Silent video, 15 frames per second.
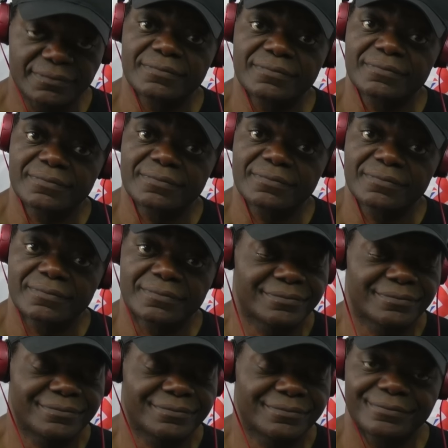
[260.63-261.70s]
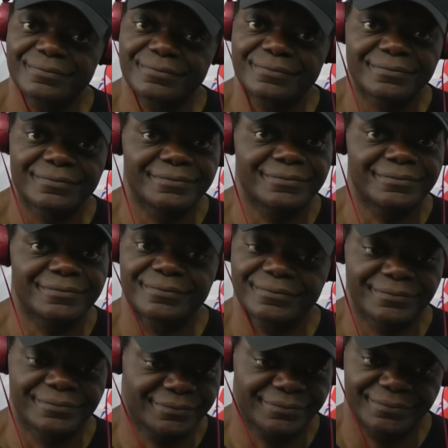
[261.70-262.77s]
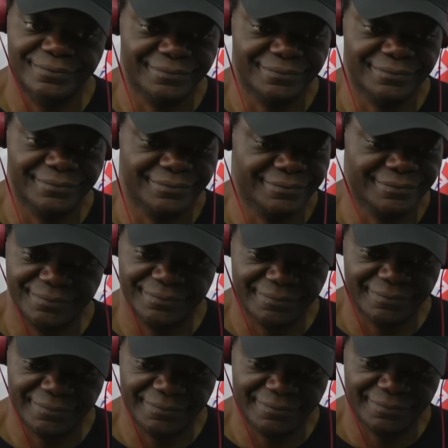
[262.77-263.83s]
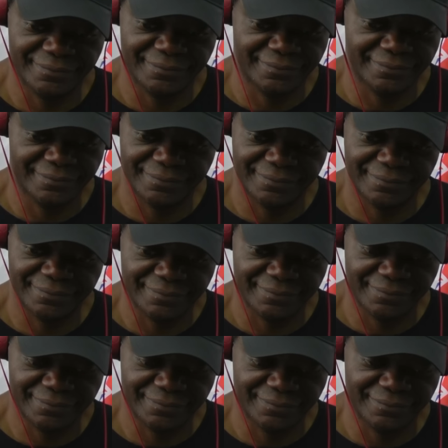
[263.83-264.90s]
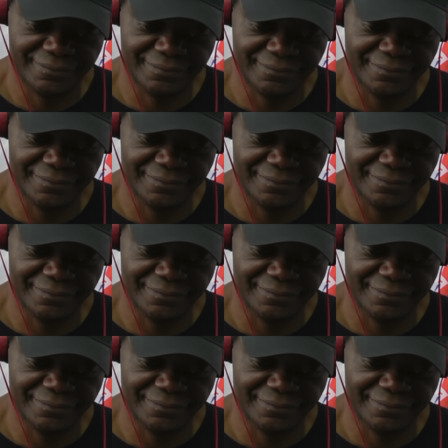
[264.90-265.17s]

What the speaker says: No words are spoken by the person on screen.